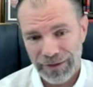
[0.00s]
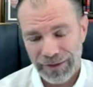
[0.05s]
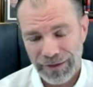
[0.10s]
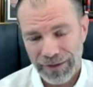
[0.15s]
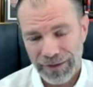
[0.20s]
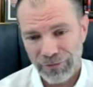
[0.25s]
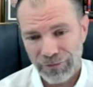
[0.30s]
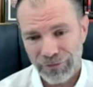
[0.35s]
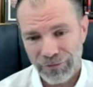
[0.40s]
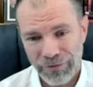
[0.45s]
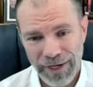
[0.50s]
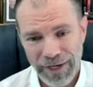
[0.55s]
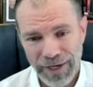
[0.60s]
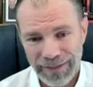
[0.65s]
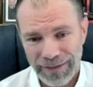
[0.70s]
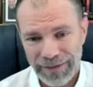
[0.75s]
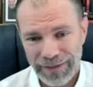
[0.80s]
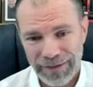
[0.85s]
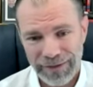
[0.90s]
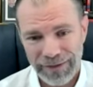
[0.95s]
then
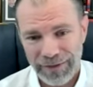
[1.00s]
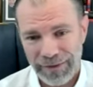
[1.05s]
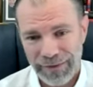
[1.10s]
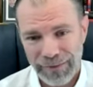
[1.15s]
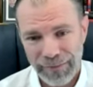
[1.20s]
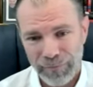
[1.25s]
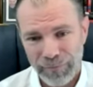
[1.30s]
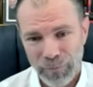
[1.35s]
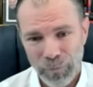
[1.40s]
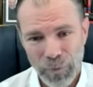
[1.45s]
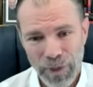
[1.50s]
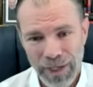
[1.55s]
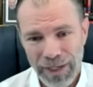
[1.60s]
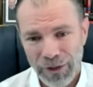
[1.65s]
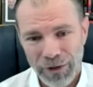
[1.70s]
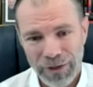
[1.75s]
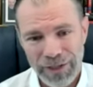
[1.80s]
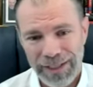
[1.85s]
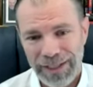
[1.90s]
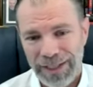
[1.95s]
frankly, we're
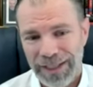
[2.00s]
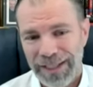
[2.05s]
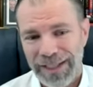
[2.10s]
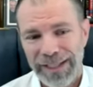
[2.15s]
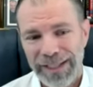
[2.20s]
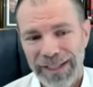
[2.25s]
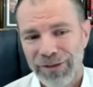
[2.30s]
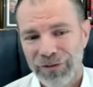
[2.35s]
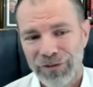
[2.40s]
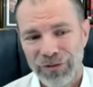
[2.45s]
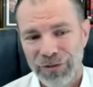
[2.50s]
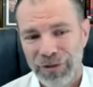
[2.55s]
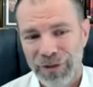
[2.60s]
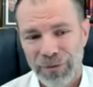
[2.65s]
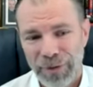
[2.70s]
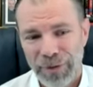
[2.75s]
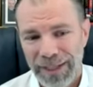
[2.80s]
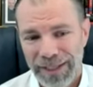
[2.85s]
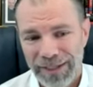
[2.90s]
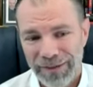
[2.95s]
not in an industry
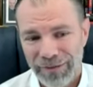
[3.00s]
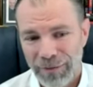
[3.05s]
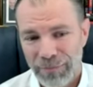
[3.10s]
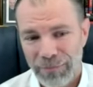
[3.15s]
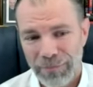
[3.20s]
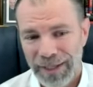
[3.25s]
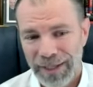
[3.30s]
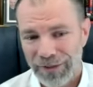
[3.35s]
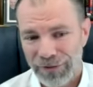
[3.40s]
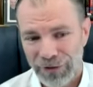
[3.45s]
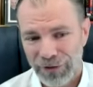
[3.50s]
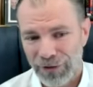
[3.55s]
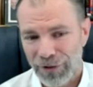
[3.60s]
where there's a bunch of